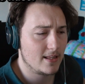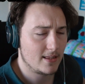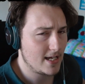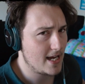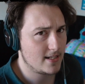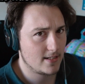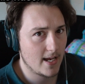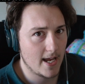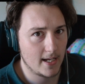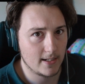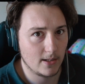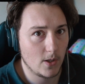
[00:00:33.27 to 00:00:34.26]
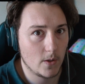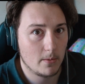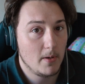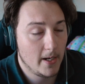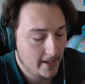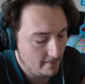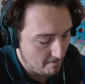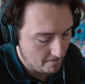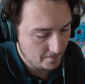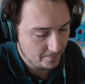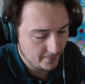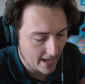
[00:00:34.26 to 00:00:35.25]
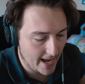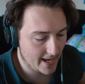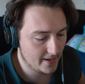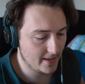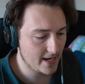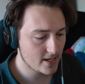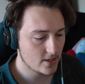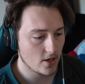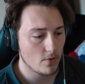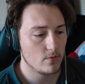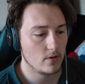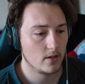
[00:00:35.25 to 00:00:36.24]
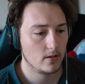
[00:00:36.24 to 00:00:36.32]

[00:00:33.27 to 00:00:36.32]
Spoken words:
that's a heckin' lot of money. And they don't,